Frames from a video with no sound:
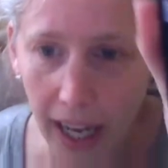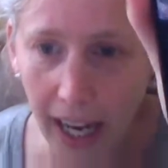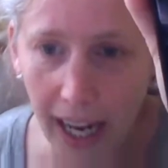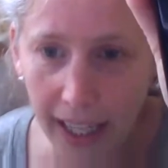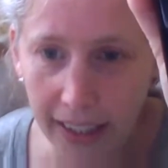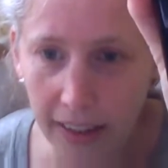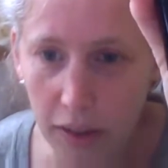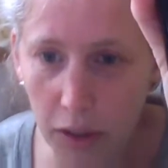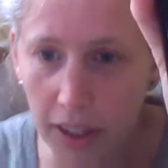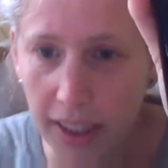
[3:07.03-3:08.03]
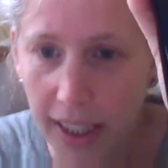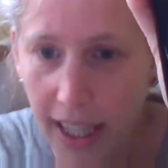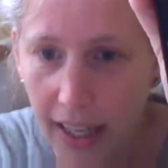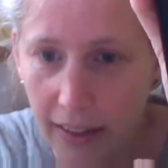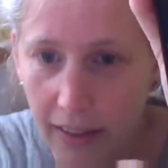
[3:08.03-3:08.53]
And so you can see
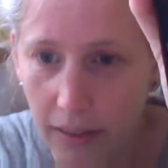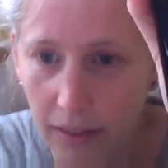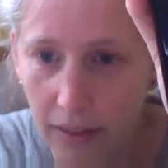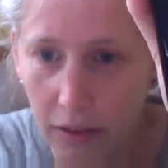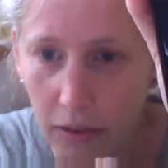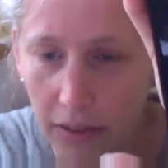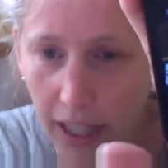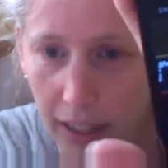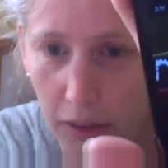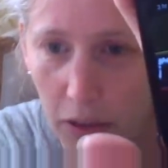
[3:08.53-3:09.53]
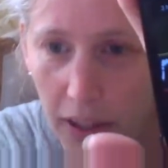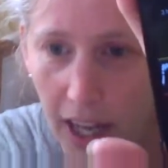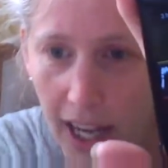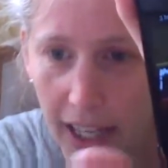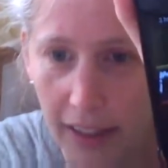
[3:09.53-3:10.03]
that growth
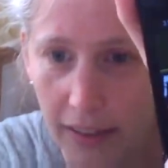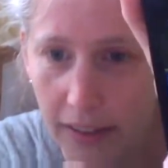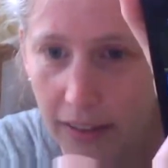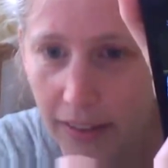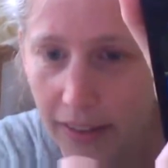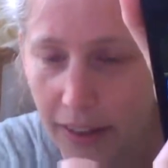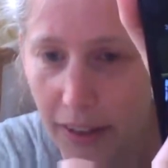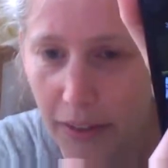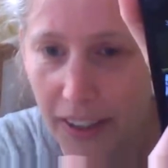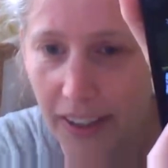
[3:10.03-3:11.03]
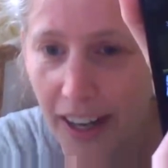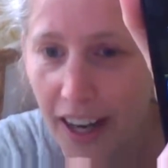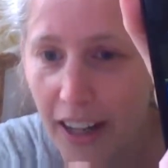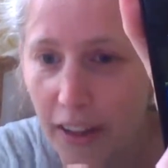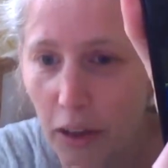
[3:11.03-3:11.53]
high. Sorry, over here.
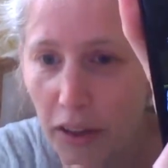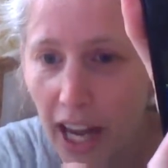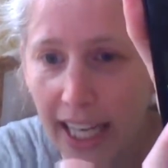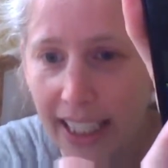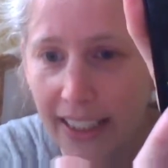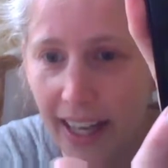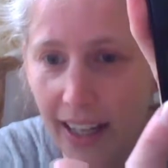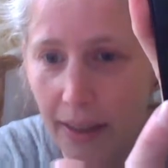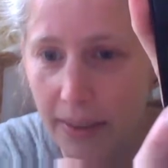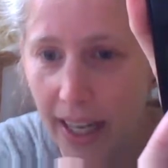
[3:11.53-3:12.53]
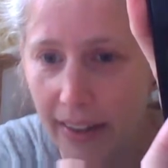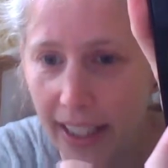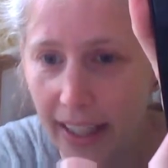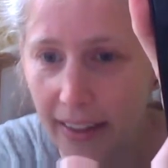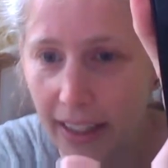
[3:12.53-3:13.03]
The growth high, he did not come down.
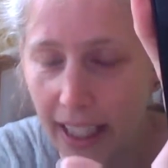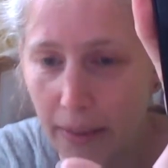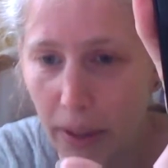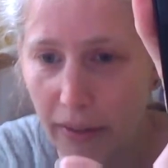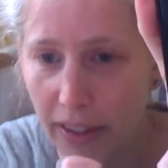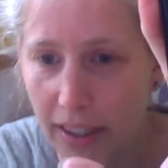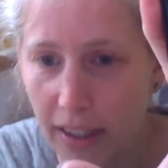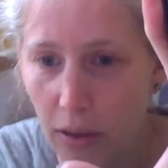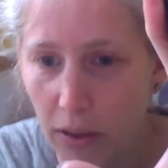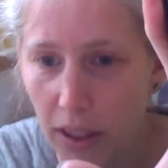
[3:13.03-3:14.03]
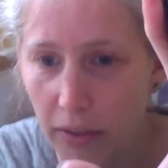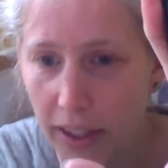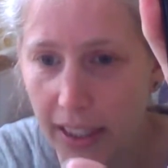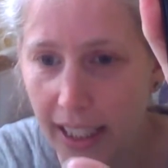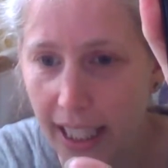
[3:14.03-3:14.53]
He had breakfast. The only
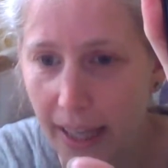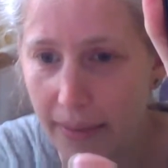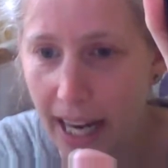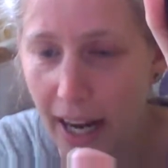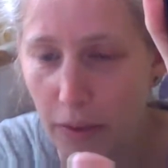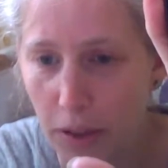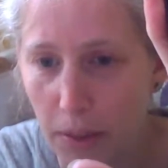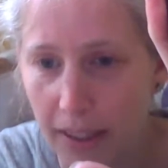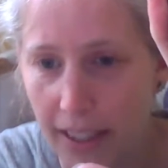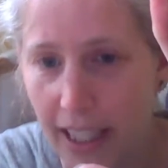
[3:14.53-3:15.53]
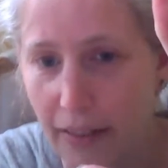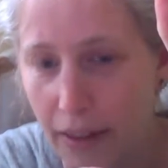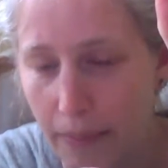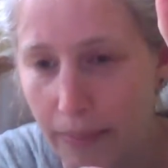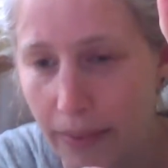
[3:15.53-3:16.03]
reason he came down was because I gave
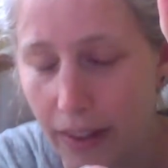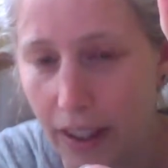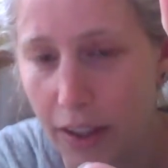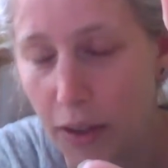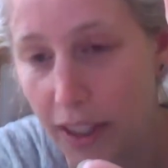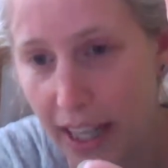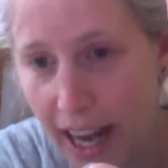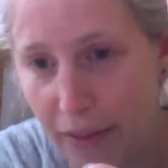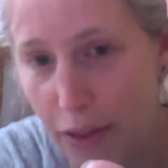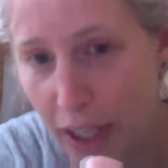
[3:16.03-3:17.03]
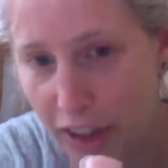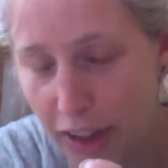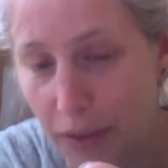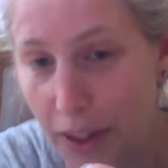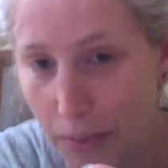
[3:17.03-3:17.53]
him a unit and a half
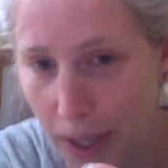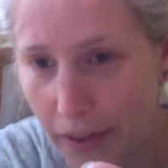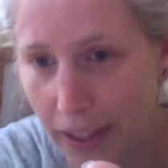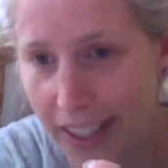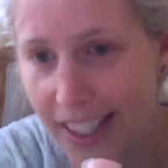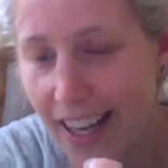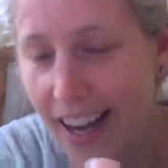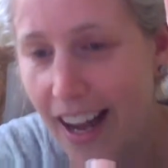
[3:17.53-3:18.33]
correction with his breakfast.